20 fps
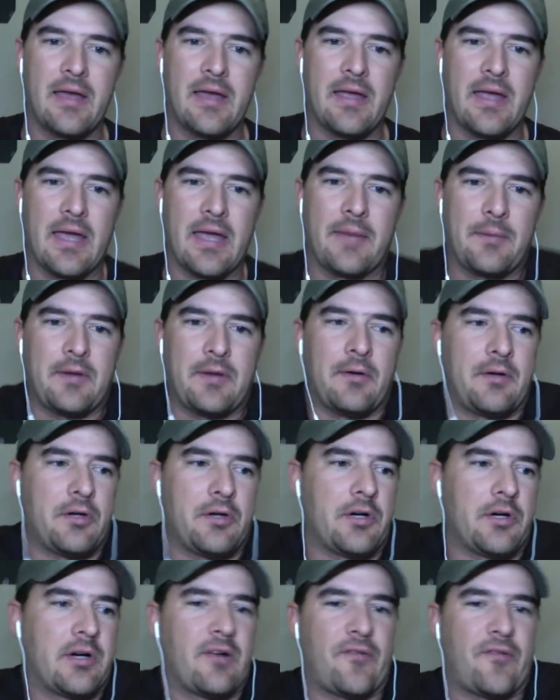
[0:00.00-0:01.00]
I mean, when you're in
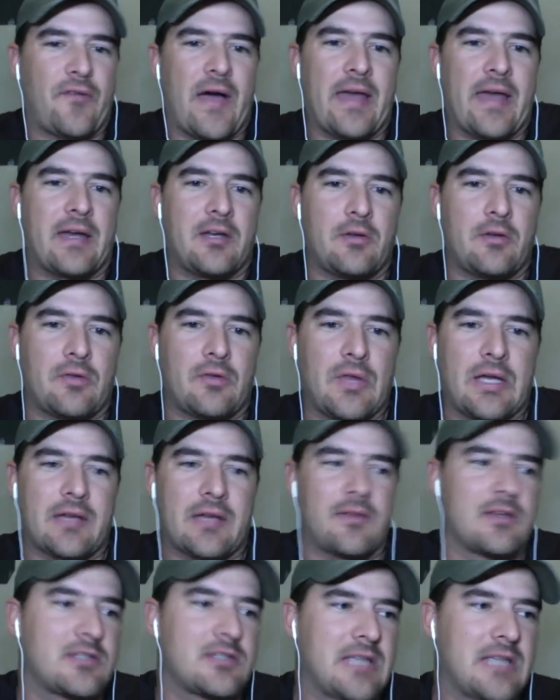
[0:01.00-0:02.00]
a fight and you think of the
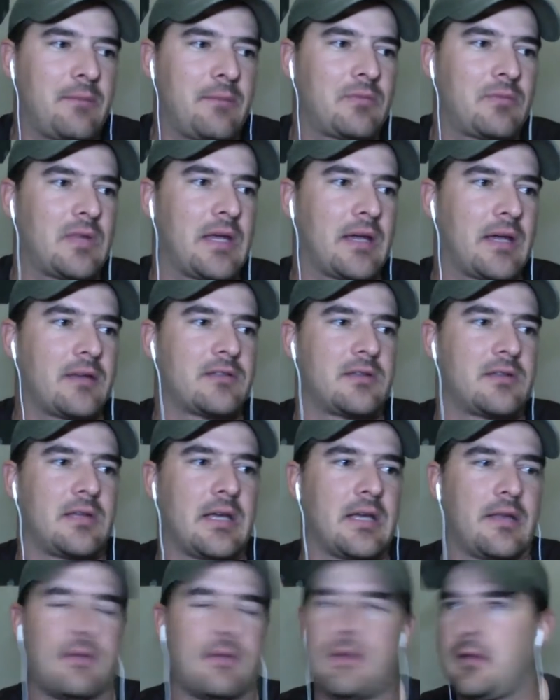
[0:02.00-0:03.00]
same thing as the,
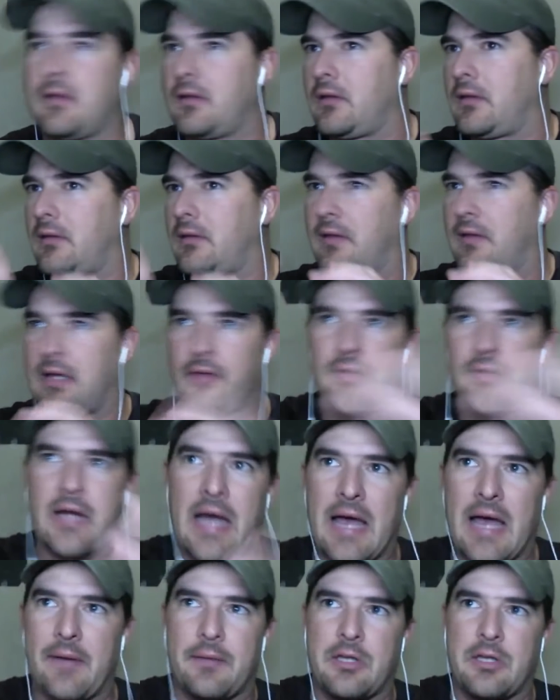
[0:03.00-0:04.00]
the other guy,
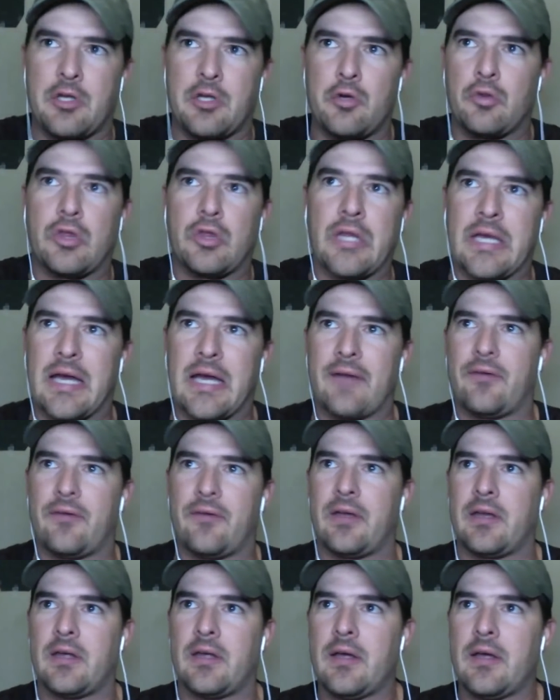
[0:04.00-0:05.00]
you think of it
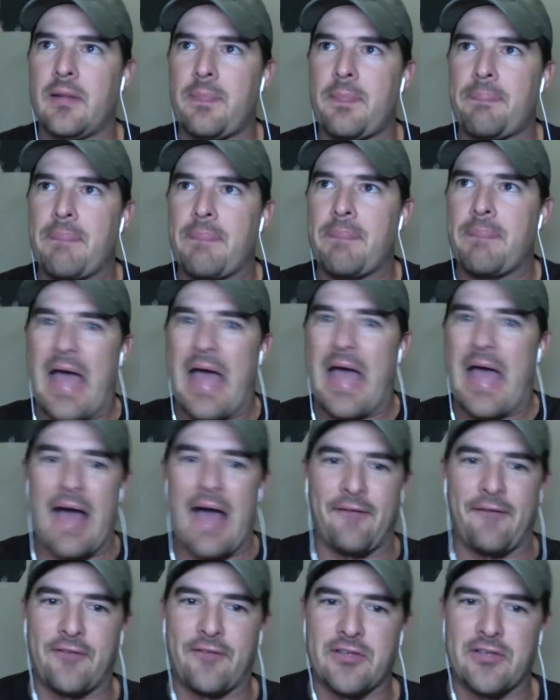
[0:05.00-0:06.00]
half a
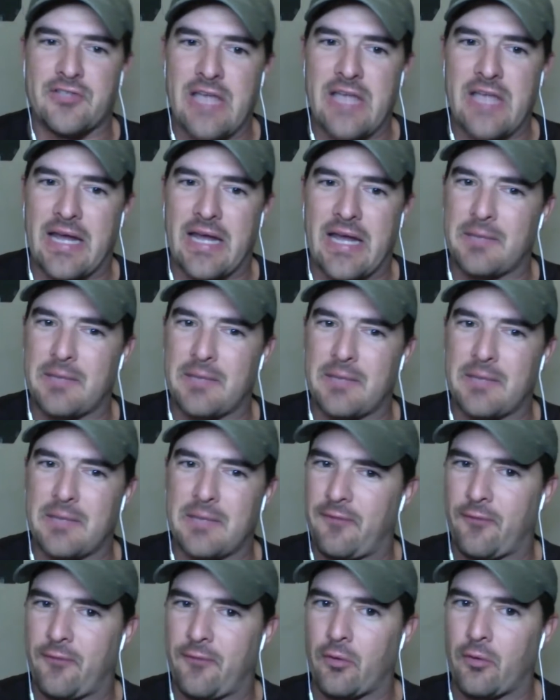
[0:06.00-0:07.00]
second before
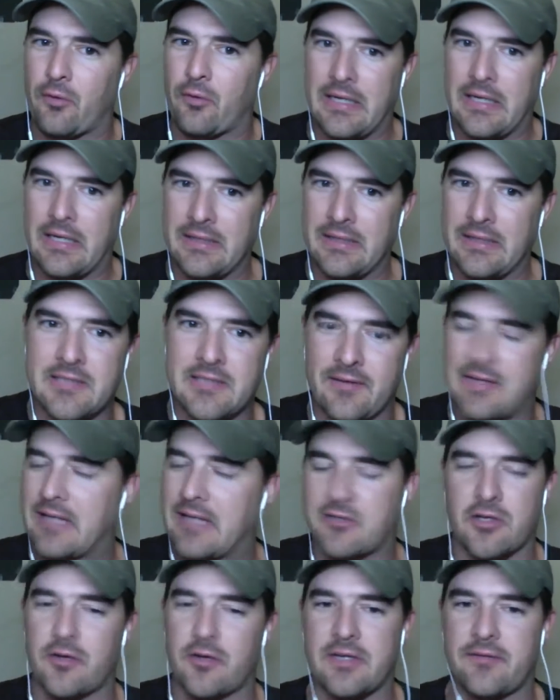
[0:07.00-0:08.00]
he thinks of it,
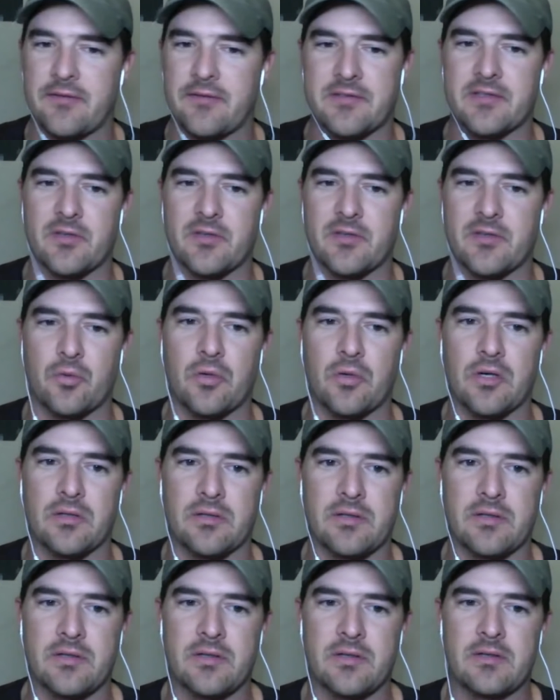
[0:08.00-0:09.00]
that's all the difference in the
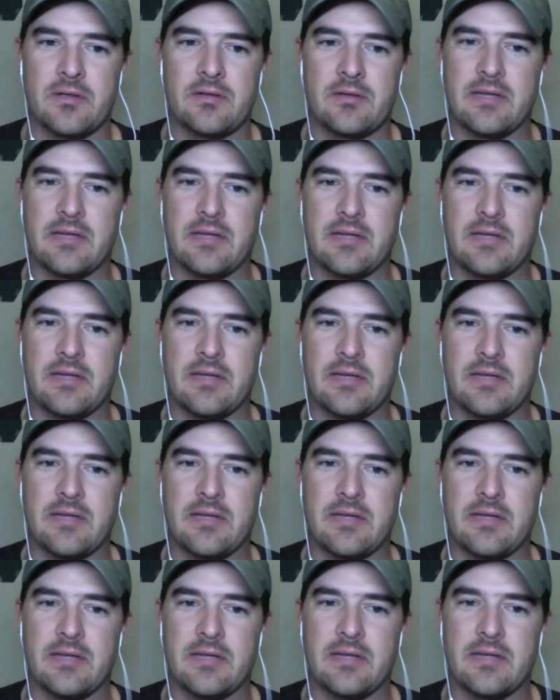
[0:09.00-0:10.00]
world. That's all the
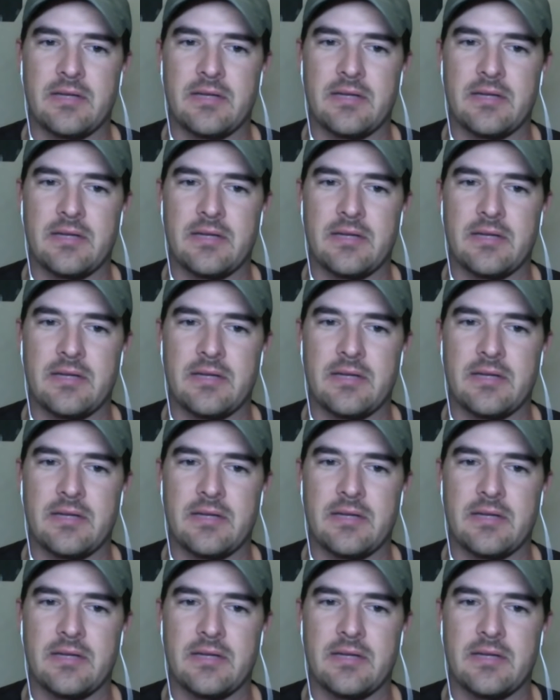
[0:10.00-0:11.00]
difference in the world.
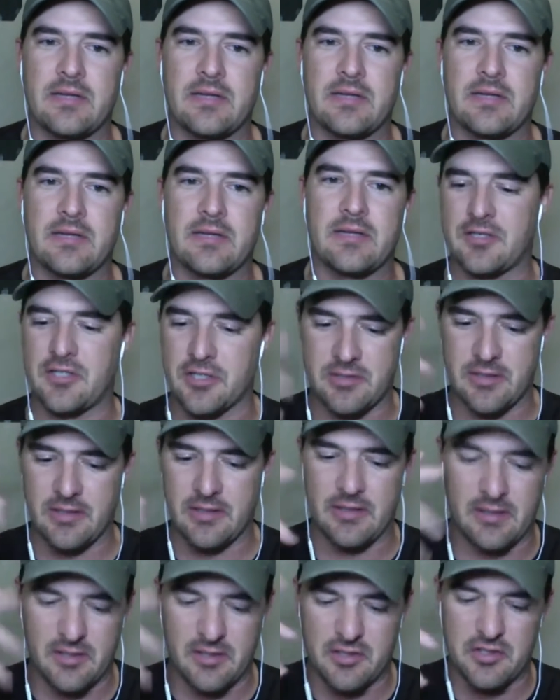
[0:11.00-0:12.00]
And and it
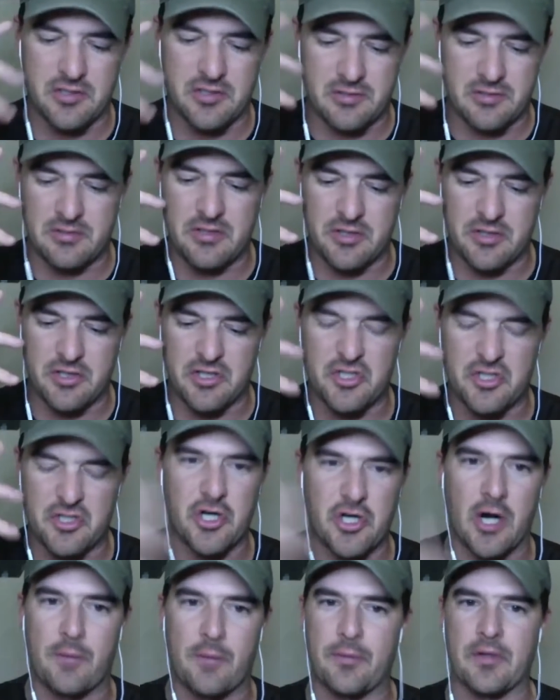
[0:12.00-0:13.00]
just you just
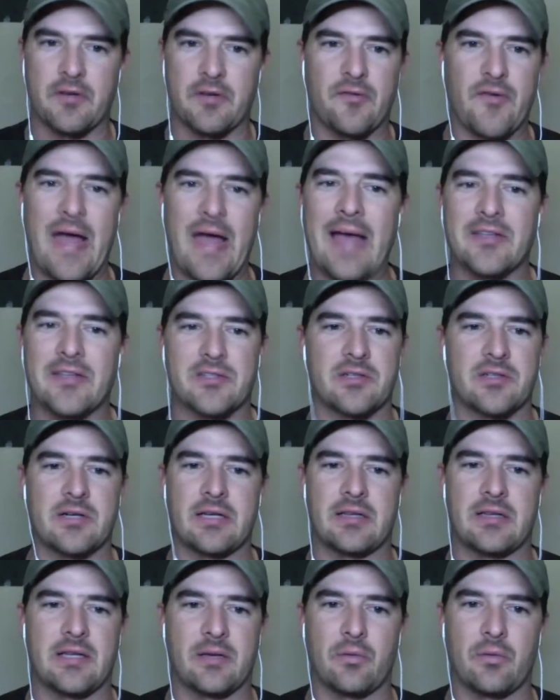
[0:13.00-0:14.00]
you're just sharper, you're
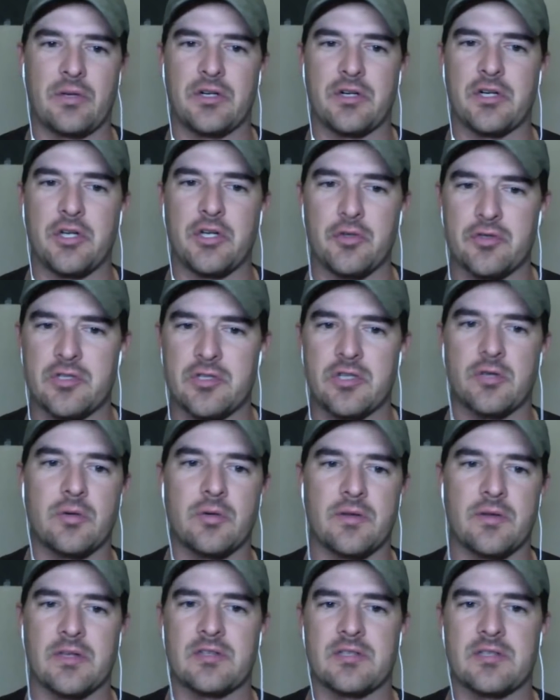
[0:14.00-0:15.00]
faster. I think when you're used to
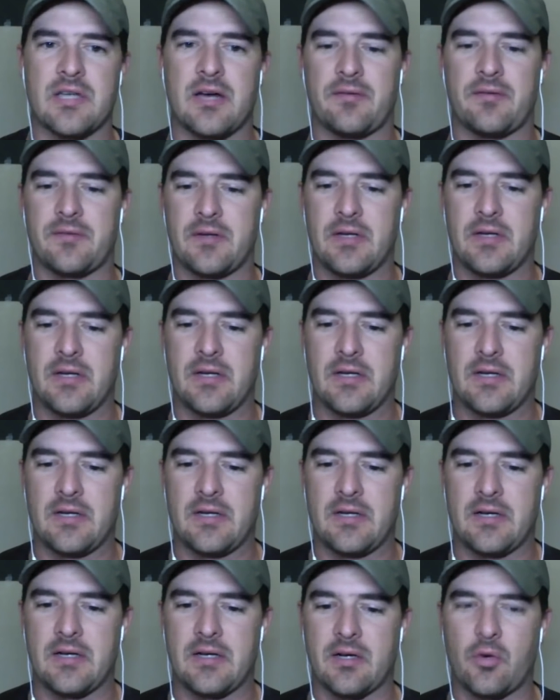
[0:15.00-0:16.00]
doing this stuff
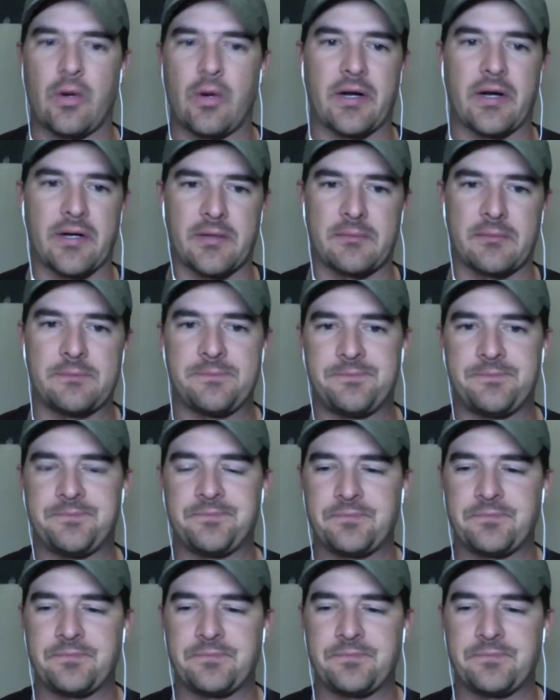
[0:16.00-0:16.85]
uh, quicker.